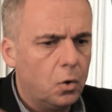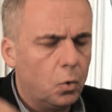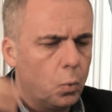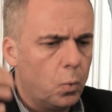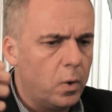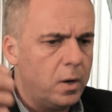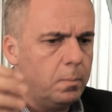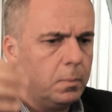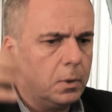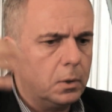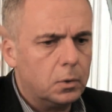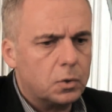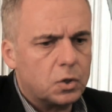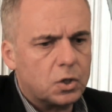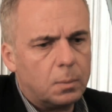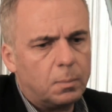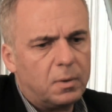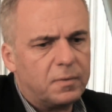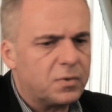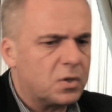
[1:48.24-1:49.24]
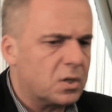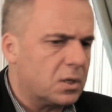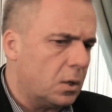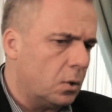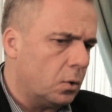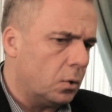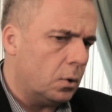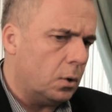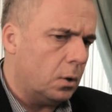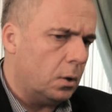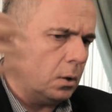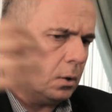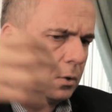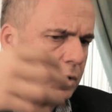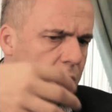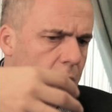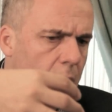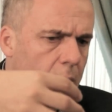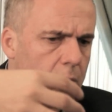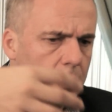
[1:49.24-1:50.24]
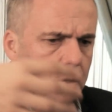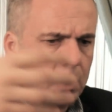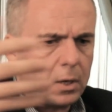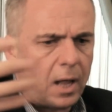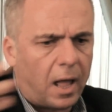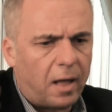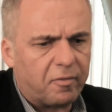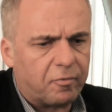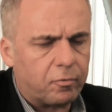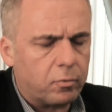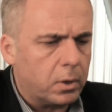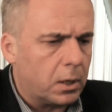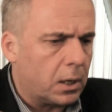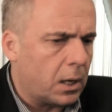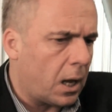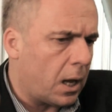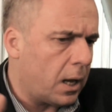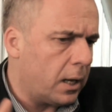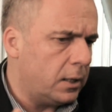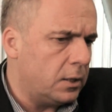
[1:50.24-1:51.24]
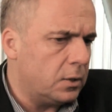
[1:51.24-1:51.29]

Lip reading: women, some have studied in Africa,